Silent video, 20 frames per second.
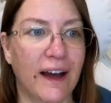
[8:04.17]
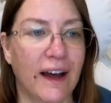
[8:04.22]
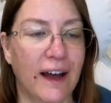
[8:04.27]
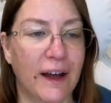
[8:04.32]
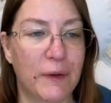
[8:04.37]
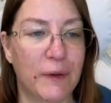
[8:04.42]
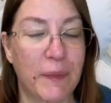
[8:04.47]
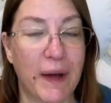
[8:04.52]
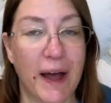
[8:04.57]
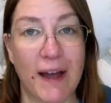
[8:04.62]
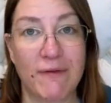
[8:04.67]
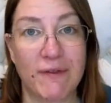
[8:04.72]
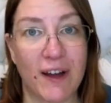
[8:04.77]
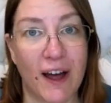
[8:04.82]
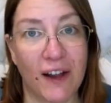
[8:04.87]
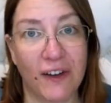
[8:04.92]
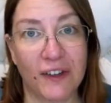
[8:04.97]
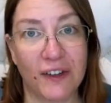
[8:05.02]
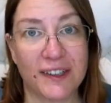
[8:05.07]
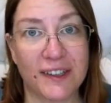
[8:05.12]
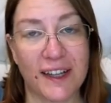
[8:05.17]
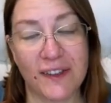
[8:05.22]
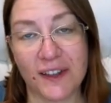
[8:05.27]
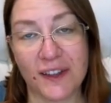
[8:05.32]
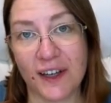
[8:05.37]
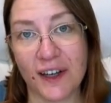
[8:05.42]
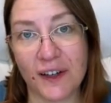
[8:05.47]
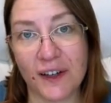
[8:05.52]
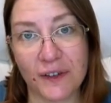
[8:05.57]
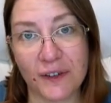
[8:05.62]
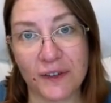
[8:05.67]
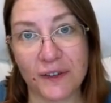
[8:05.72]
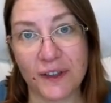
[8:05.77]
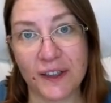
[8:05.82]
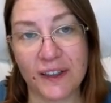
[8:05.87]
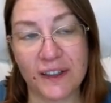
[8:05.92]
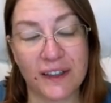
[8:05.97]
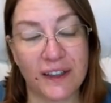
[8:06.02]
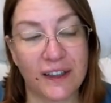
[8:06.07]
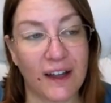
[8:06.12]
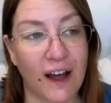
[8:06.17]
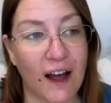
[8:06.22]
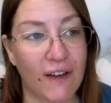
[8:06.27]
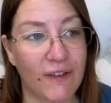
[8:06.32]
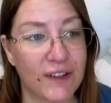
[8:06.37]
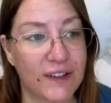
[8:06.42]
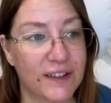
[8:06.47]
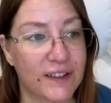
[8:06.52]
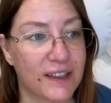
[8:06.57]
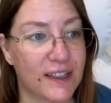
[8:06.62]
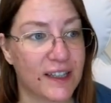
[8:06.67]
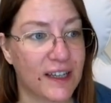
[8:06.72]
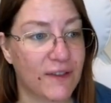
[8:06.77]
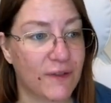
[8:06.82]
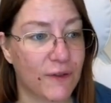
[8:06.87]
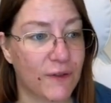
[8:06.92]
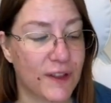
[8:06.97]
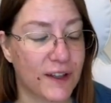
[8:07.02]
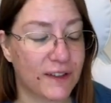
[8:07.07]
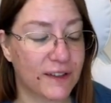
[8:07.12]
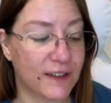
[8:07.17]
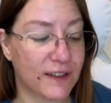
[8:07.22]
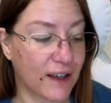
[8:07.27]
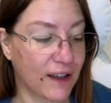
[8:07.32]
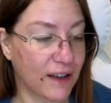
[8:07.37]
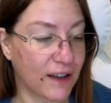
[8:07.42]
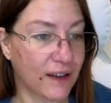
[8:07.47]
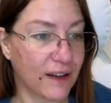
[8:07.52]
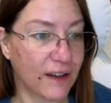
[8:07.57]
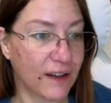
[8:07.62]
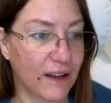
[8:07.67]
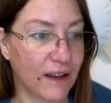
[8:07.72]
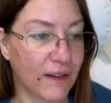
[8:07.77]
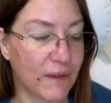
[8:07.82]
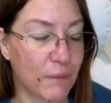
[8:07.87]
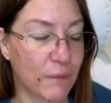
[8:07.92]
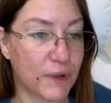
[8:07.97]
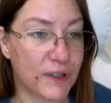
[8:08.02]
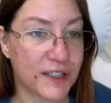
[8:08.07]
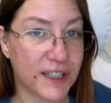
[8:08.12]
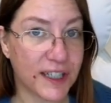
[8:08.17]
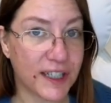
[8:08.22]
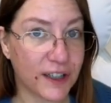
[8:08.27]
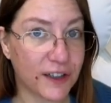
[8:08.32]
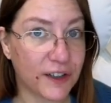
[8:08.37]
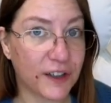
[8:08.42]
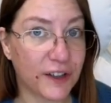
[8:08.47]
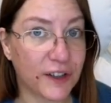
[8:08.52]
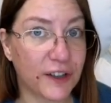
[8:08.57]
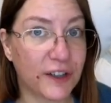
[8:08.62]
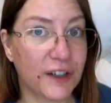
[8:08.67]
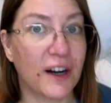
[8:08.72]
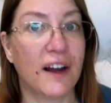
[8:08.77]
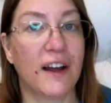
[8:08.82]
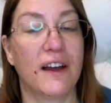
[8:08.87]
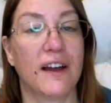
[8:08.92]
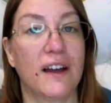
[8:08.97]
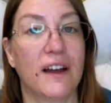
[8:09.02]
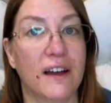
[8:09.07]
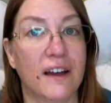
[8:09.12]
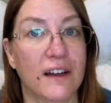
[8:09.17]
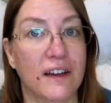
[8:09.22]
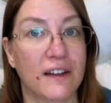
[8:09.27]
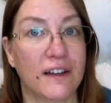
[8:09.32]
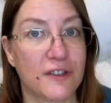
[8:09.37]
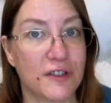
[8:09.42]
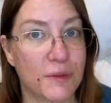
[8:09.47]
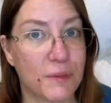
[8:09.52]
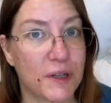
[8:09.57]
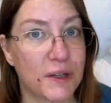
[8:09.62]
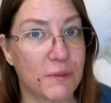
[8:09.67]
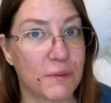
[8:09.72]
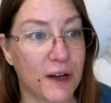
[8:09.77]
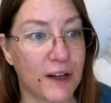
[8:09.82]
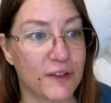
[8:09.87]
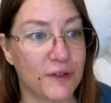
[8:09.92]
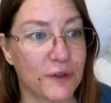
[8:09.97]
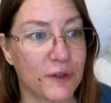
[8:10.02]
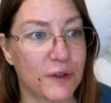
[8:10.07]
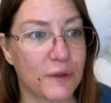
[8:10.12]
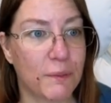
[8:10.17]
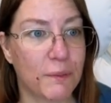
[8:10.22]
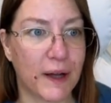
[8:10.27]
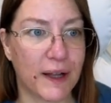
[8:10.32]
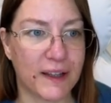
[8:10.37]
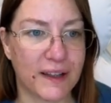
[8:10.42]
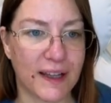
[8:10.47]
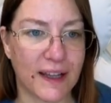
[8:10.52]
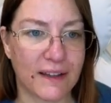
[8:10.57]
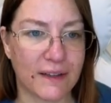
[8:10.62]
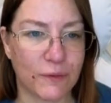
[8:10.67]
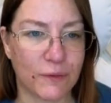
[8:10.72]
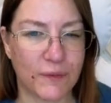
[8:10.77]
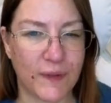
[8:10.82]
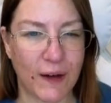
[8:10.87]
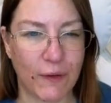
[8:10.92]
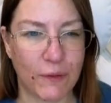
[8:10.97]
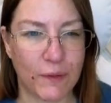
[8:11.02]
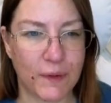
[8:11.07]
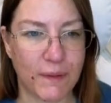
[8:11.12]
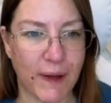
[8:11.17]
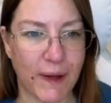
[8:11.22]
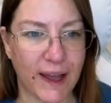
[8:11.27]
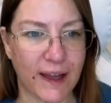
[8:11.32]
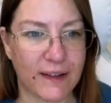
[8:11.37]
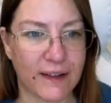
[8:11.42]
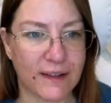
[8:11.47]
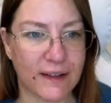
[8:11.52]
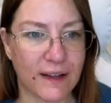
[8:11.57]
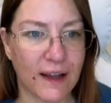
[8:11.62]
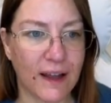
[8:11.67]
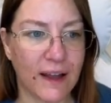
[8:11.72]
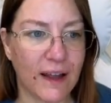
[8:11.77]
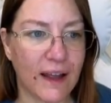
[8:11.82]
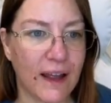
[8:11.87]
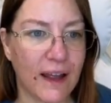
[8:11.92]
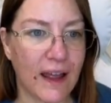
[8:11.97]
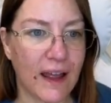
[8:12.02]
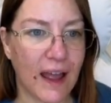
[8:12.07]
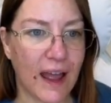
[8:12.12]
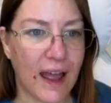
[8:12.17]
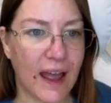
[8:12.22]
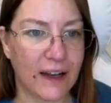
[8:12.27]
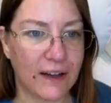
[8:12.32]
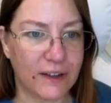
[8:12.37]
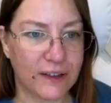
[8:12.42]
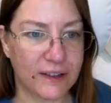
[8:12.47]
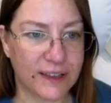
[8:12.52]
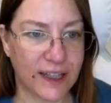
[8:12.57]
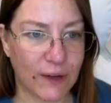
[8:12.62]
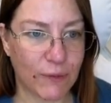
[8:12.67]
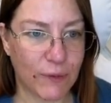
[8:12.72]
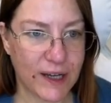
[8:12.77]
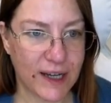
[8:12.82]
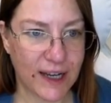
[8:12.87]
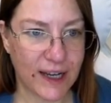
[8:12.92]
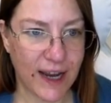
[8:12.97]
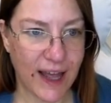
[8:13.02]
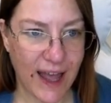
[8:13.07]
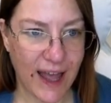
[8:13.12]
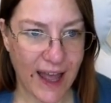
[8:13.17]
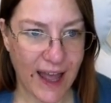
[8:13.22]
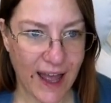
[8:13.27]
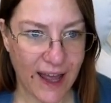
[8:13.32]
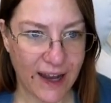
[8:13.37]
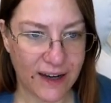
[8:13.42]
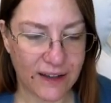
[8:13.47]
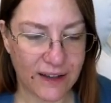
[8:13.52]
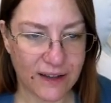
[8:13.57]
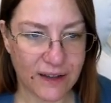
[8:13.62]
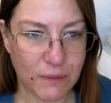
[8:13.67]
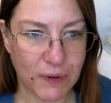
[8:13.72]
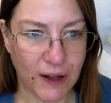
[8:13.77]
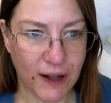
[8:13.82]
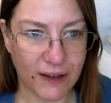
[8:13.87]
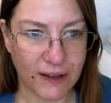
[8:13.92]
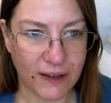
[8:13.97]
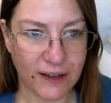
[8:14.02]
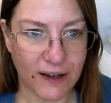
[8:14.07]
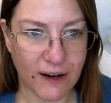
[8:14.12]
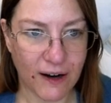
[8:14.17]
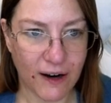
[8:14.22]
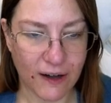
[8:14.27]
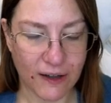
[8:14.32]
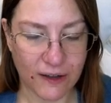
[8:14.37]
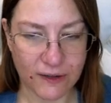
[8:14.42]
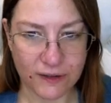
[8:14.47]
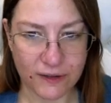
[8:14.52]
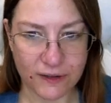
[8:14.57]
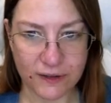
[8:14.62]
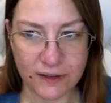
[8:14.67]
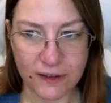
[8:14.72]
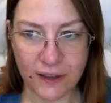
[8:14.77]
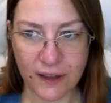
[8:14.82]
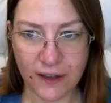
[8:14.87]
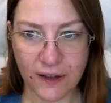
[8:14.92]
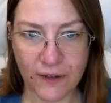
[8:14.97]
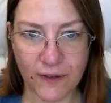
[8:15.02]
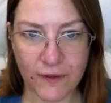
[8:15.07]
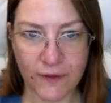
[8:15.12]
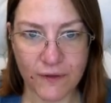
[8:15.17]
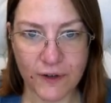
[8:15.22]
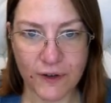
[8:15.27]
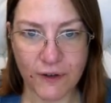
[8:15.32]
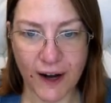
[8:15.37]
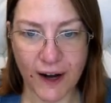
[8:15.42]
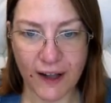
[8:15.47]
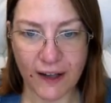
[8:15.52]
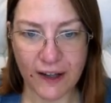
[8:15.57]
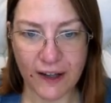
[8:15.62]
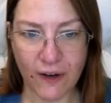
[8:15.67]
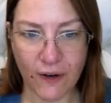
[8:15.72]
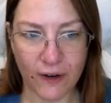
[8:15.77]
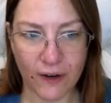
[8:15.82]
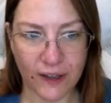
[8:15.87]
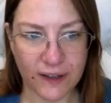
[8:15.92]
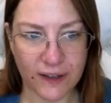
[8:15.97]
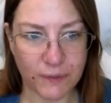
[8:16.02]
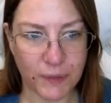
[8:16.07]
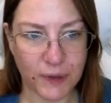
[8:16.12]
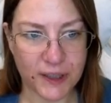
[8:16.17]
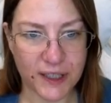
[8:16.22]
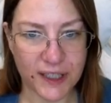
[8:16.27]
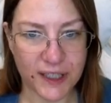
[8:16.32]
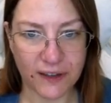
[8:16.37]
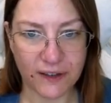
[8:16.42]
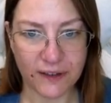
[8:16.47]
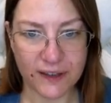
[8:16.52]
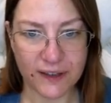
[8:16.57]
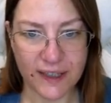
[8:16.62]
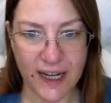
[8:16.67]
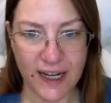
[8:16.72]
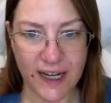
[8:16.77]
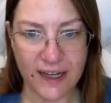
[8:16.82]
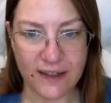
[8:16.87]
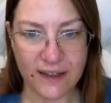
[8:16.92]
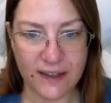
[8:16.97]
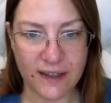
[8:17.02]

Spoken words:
I've not looked at the code, obviously, for this particular contributed module, but that would be my guess. And it looks like we can add the blog article directly on a particular date.